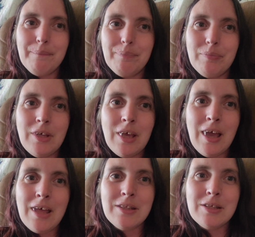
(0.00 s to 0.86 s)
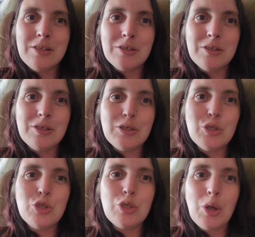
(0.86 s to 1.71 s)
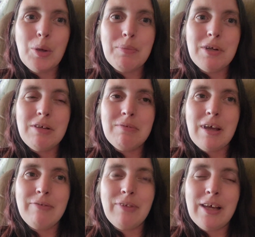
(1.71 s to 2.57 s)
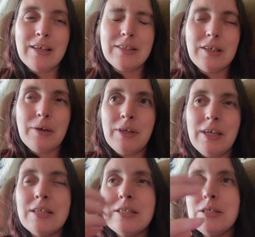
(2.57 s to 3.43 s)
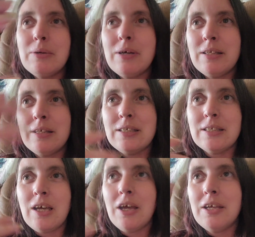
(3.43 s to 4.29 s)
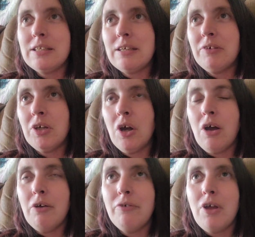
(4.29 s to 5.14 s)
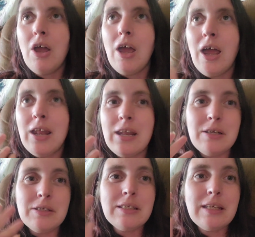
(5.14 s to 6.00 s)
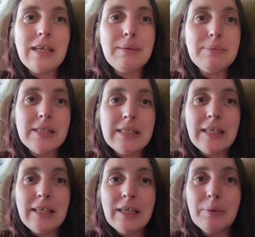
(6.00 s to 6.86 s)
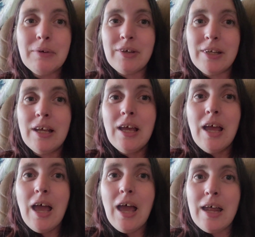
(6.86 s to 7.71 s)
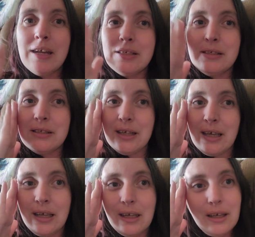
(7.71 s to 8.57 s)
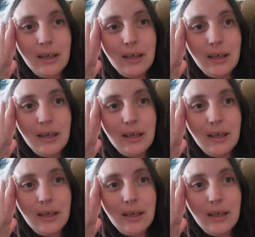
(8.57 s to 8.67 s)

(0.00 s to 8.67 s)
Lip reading: yeah, and there's just so many red flags going into it that this guy is giving off, and they just keep sticking with it, and it's just like,